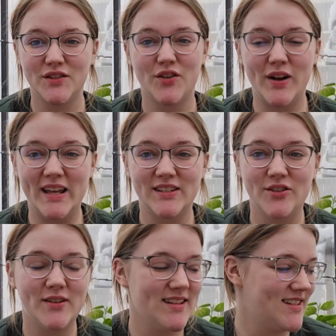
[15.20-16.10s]
So
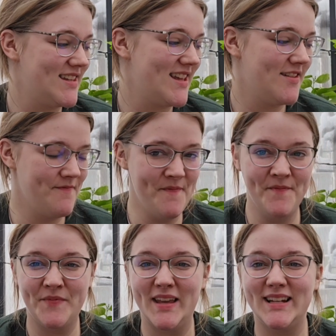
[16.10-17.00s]
as you can see,
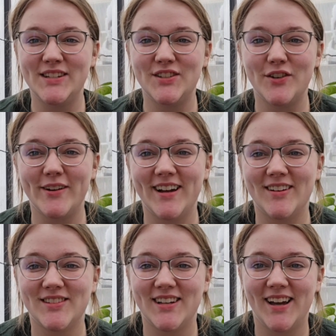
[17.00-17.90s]
it is
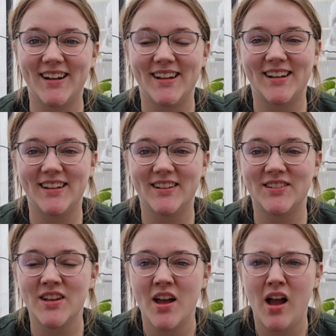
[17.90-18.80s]
snowing outside. It
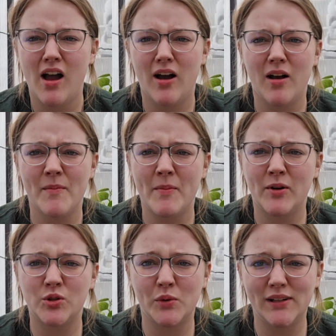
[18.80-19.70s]
is
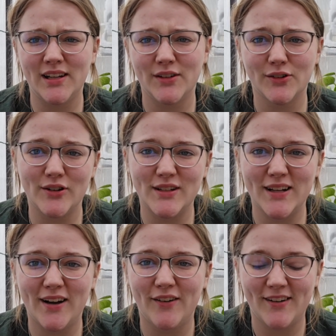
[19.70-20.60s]
about 28
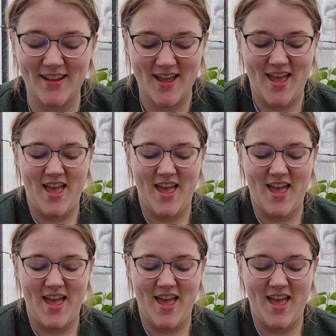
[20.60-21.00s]
degrees out,